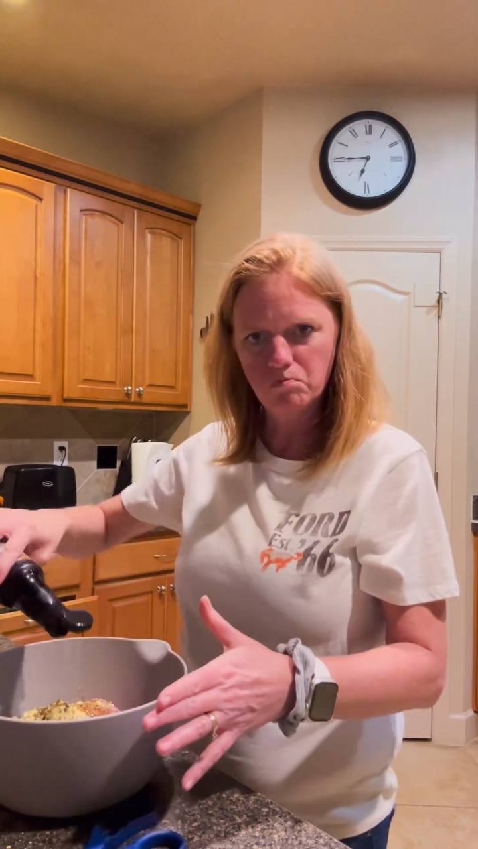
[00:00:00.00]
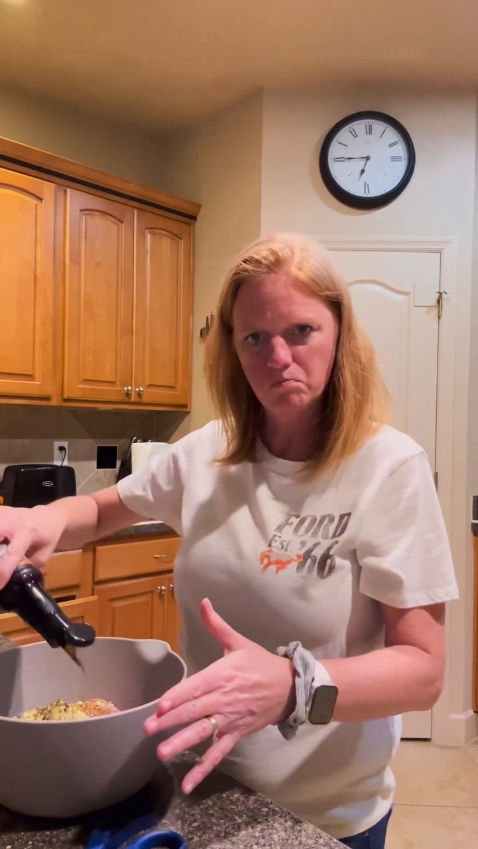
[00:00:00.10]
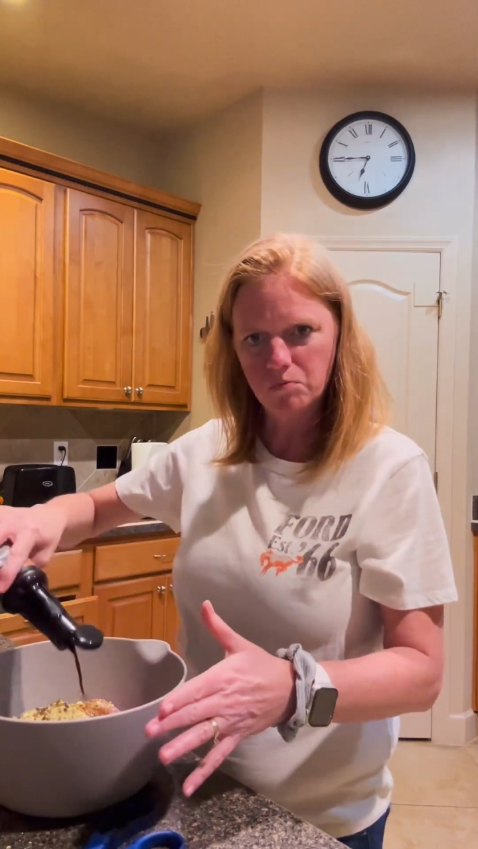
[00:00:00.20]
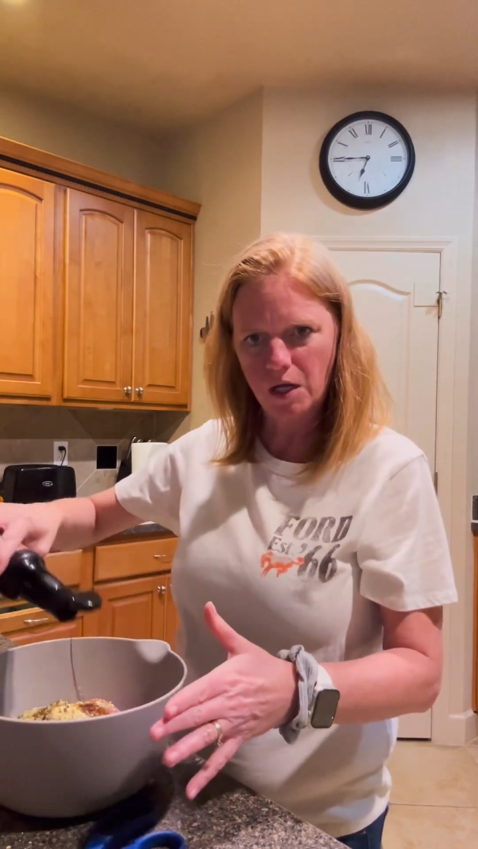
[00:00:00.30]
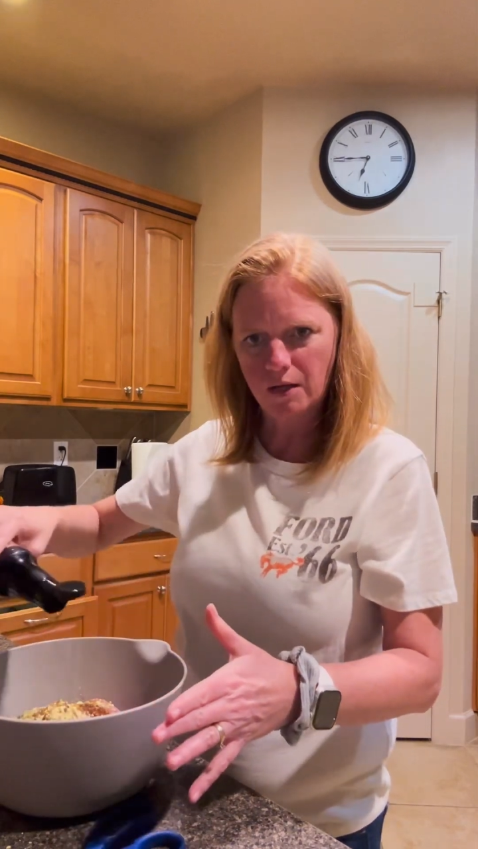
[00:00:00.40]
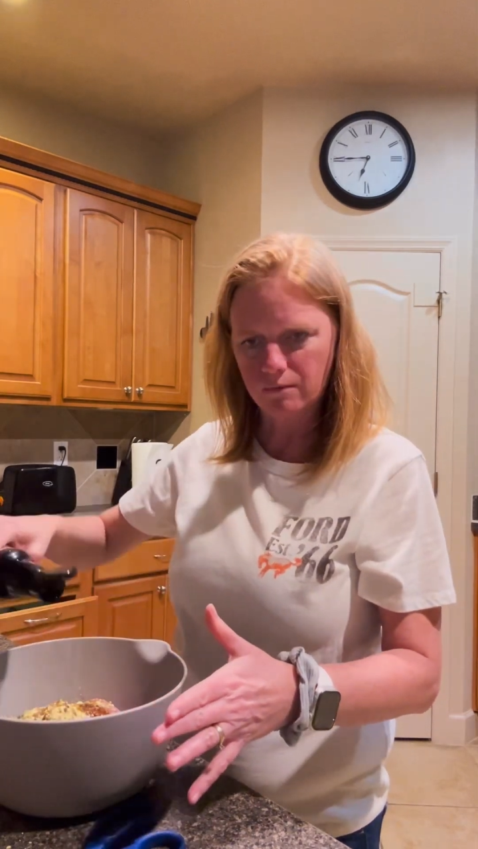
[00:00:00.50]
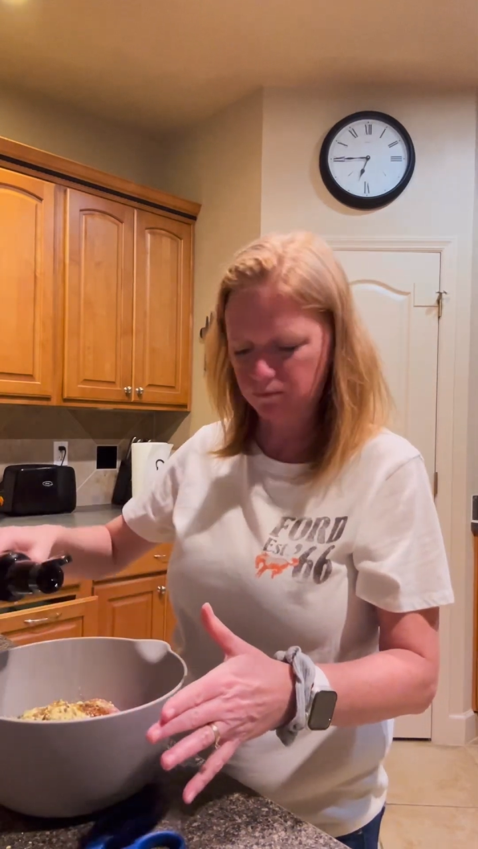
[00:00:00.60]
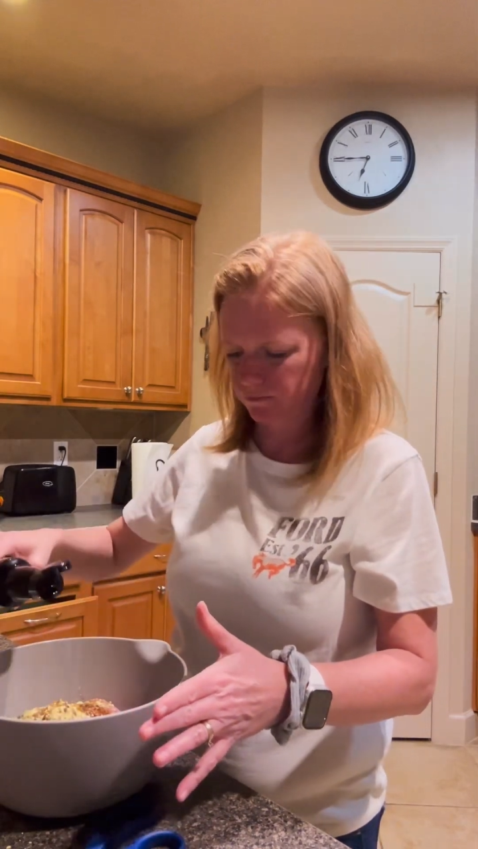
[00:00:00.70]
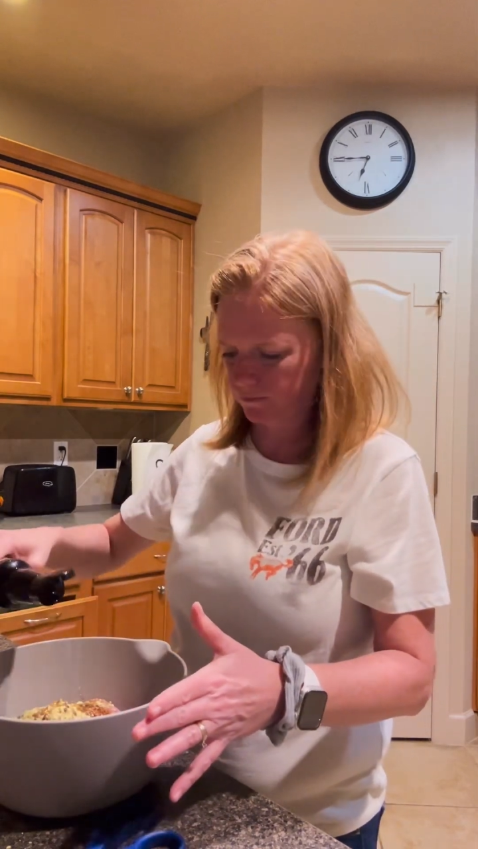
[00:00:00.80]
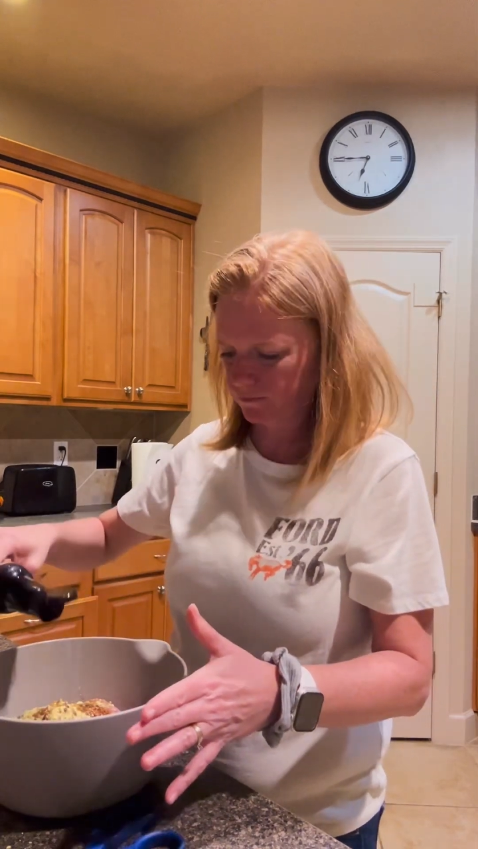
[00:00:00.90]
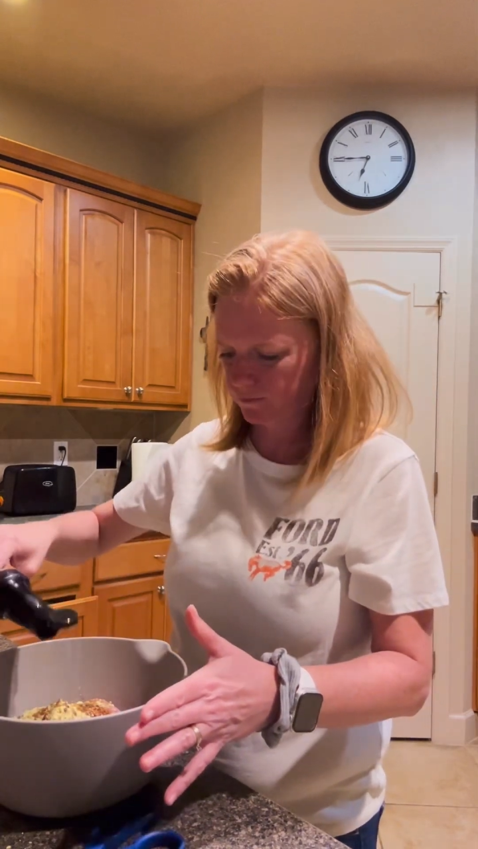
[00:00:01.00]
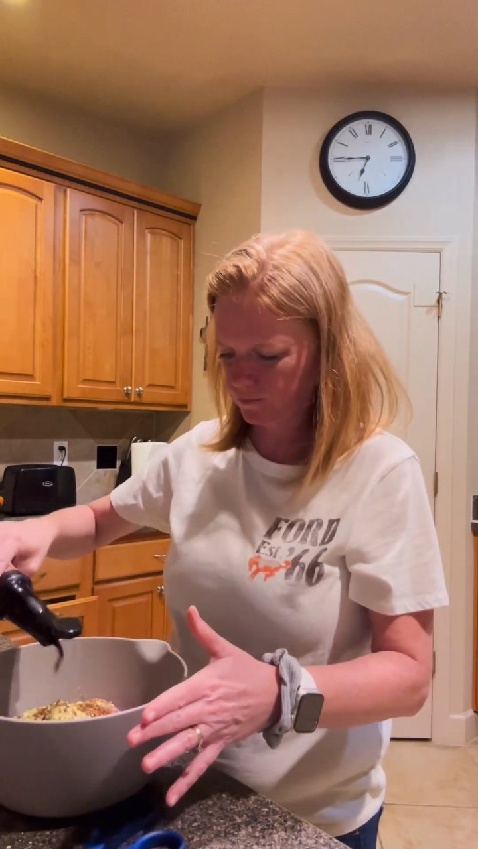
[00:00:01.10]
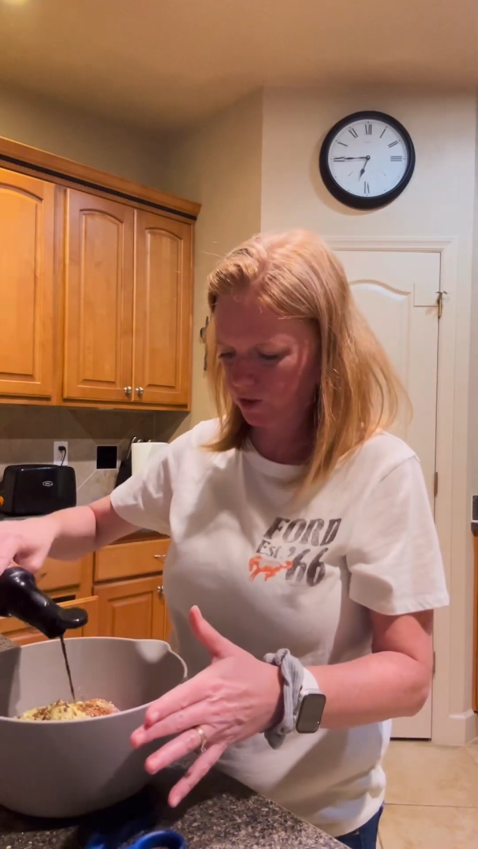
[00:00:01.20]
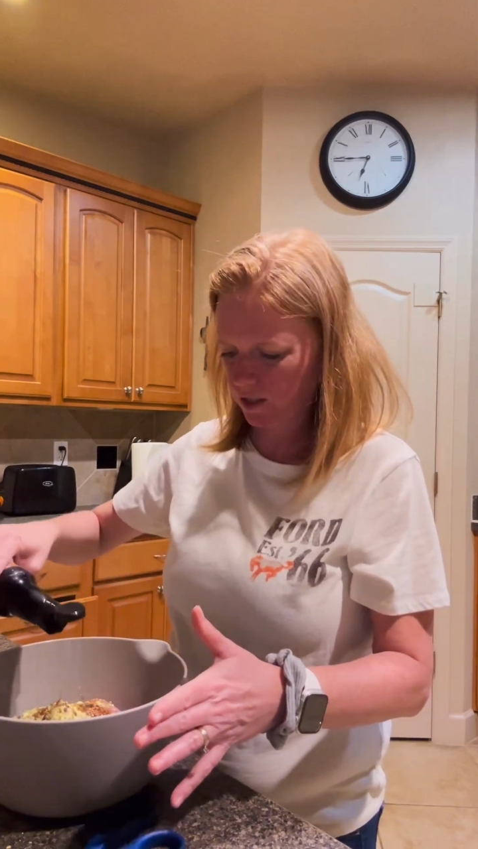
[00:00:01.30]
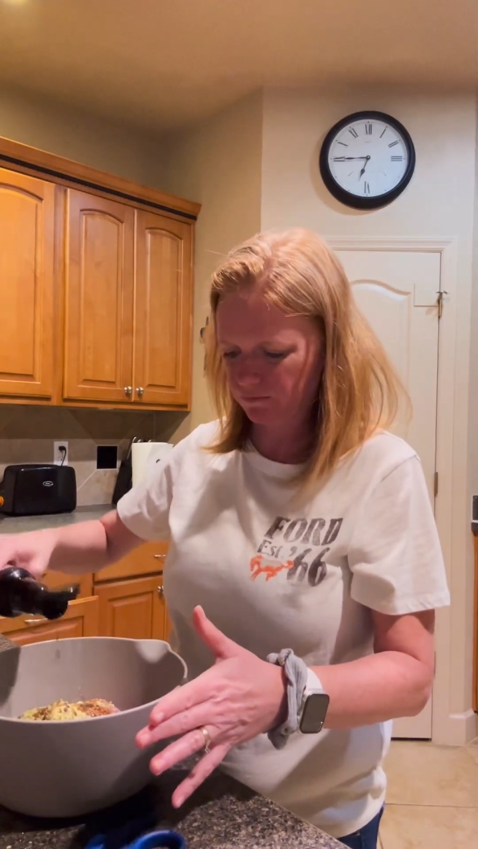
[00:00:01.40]
9,
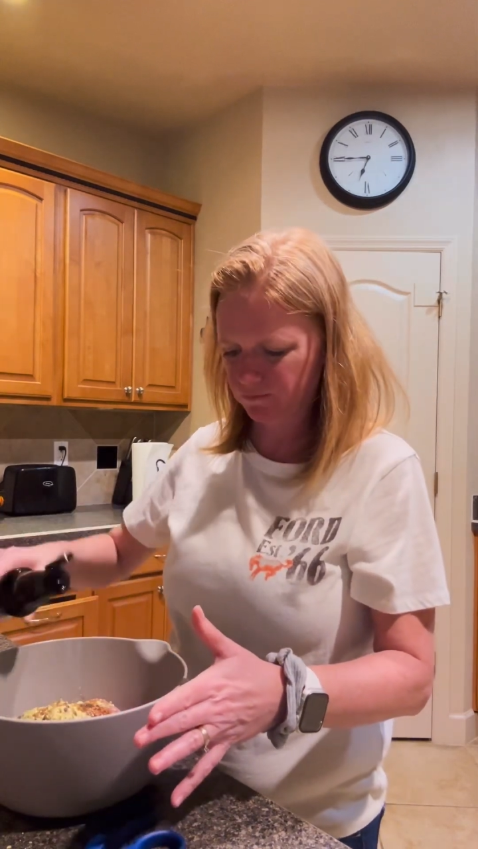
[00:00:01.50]
10.